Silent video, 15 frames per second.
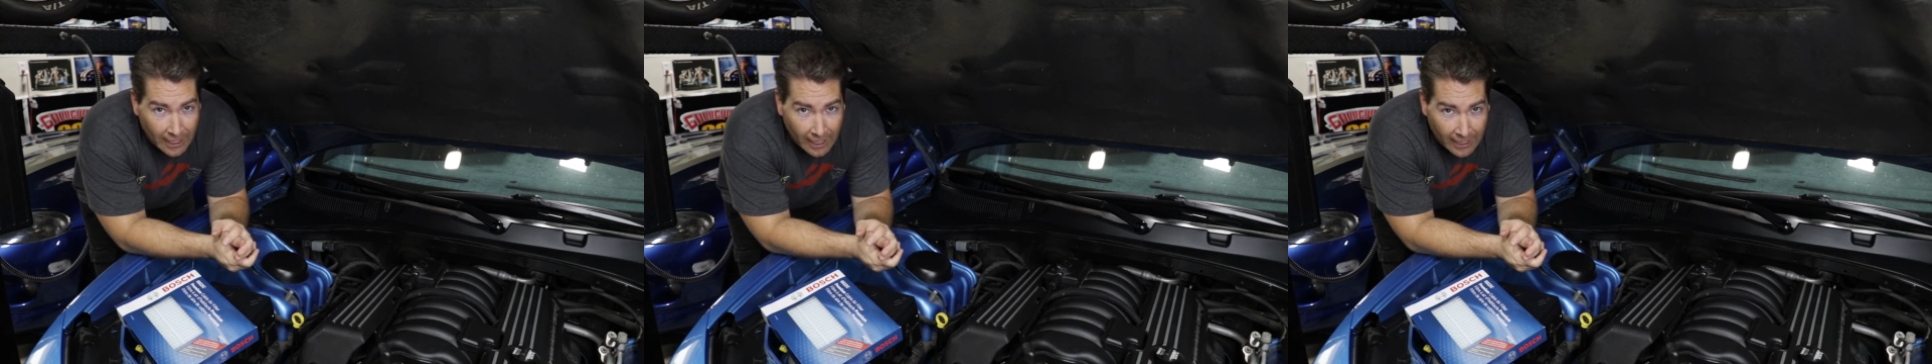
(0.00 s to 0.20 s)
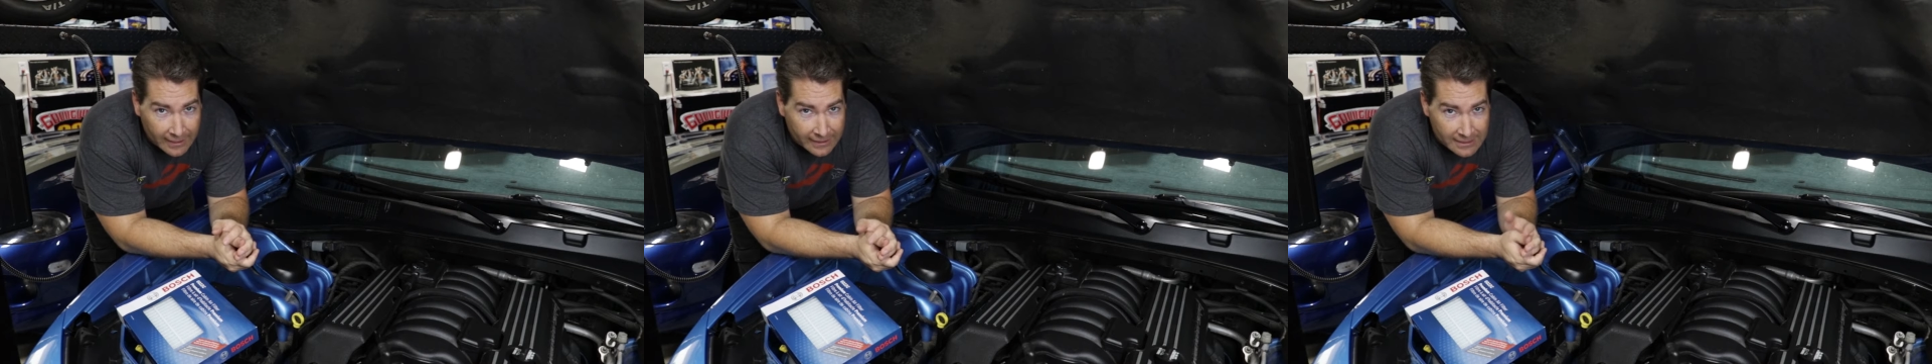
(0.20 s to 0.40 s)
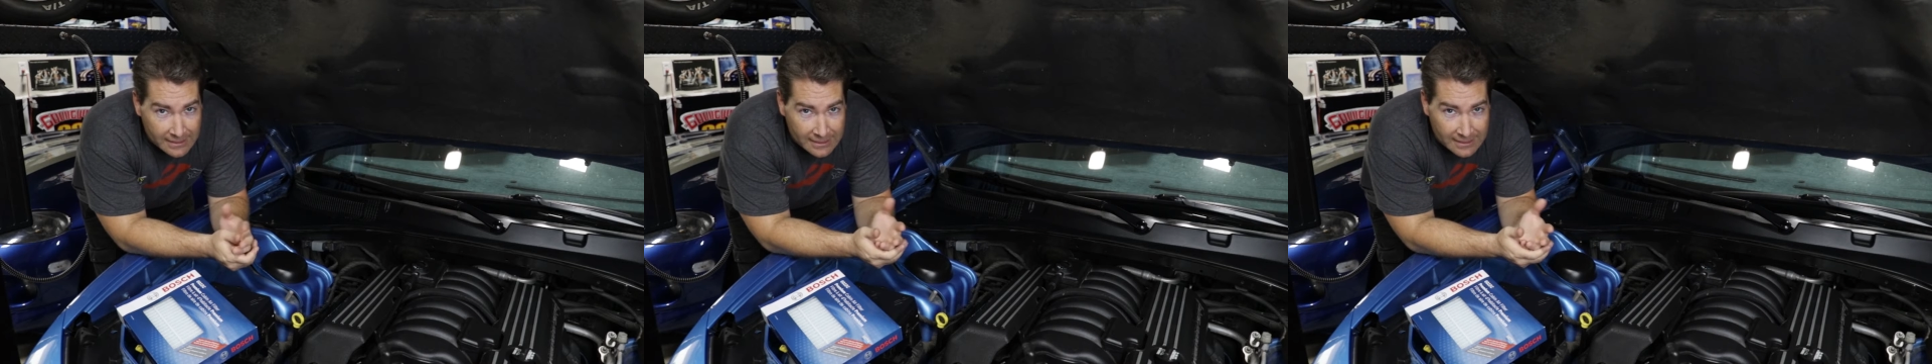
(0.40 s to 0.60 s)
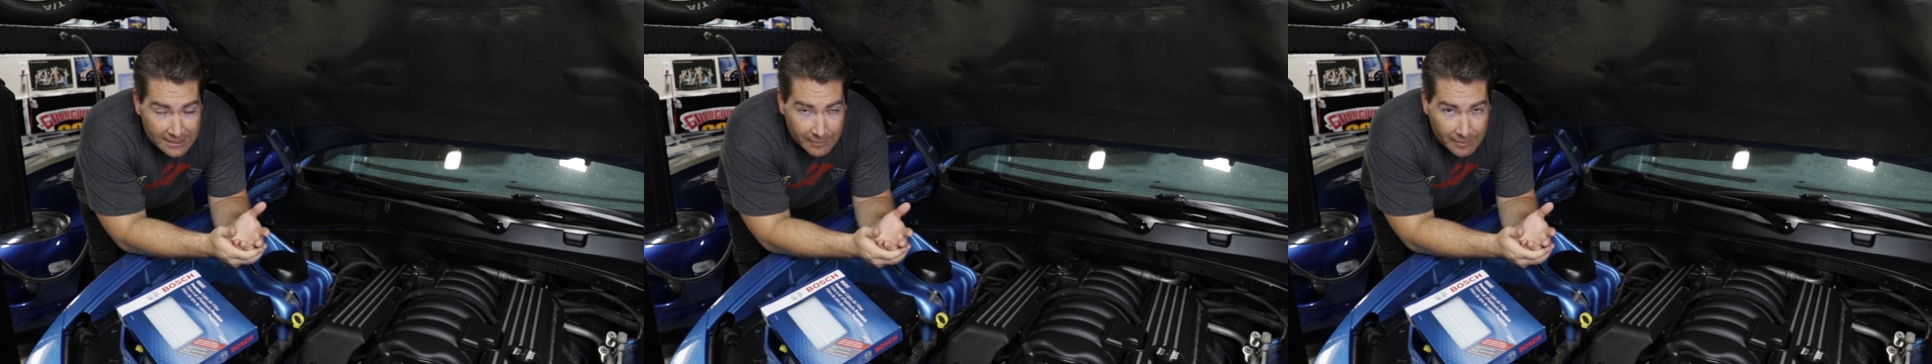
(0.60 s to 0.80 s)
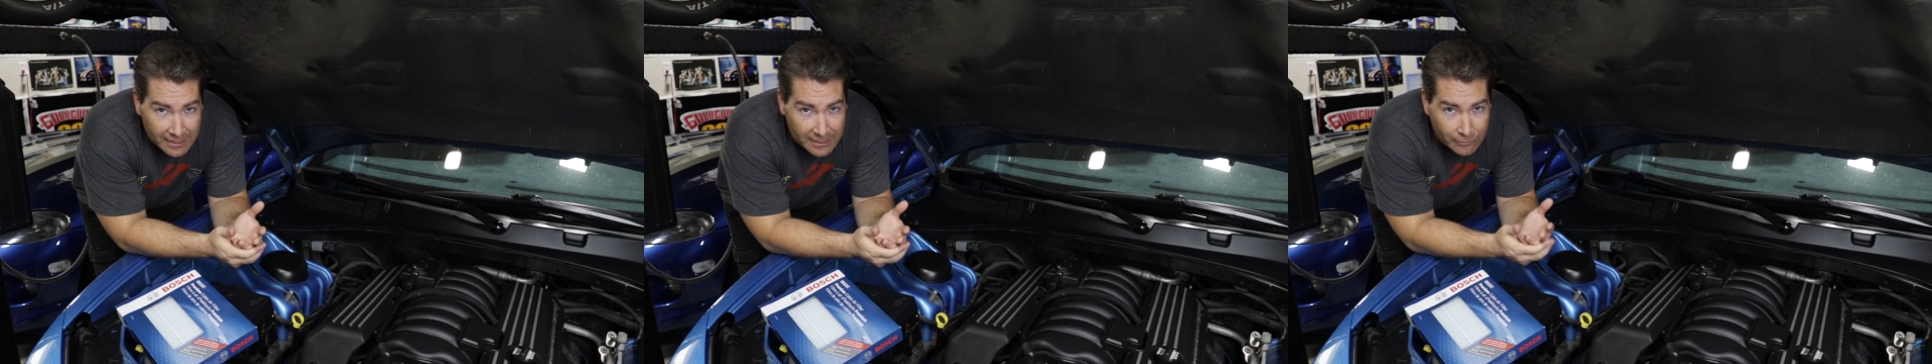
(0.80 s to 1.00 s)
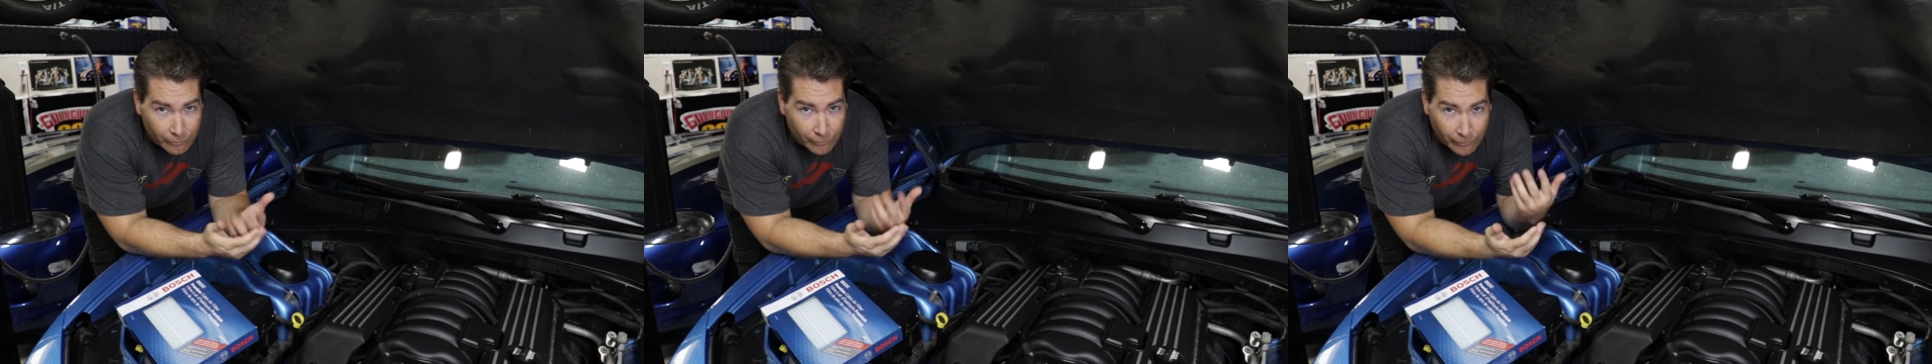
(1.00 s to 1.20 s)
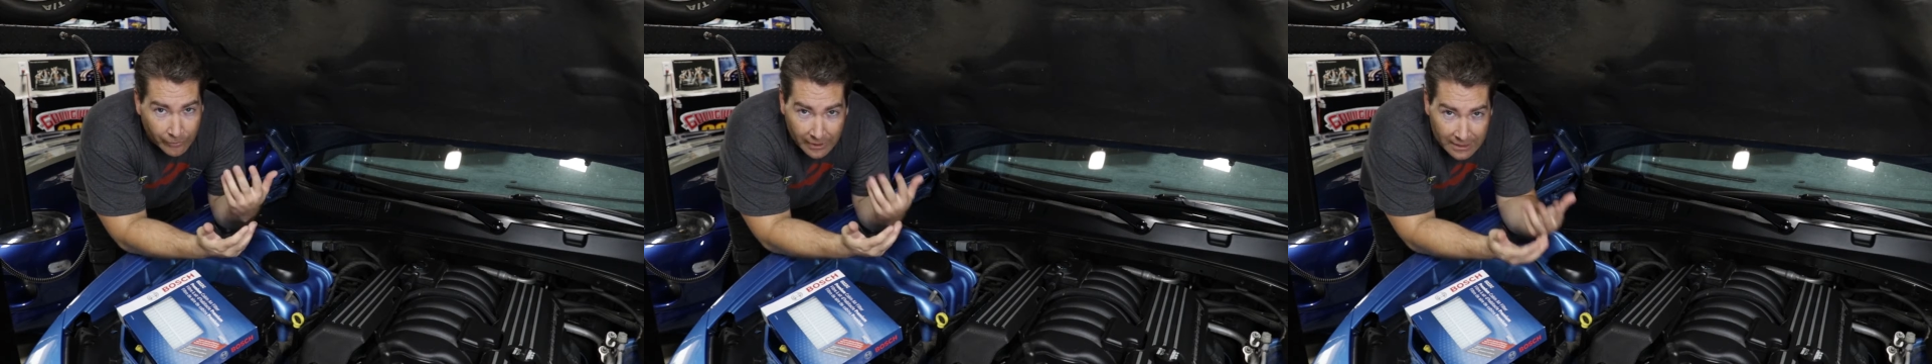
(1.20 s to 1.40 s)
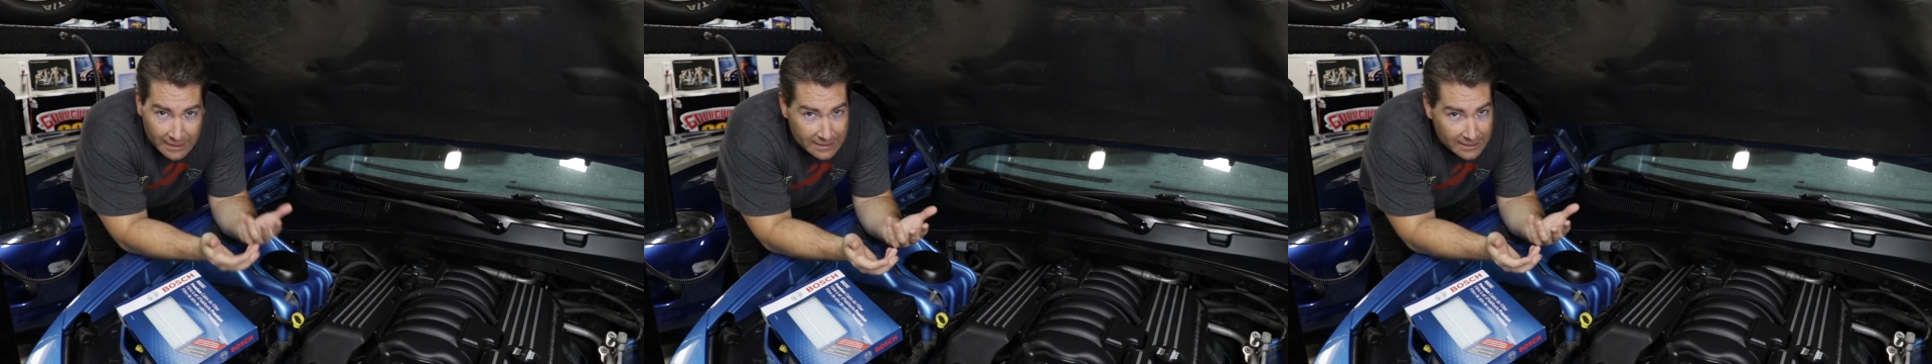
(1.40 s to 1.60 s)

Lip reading: And this is something that's really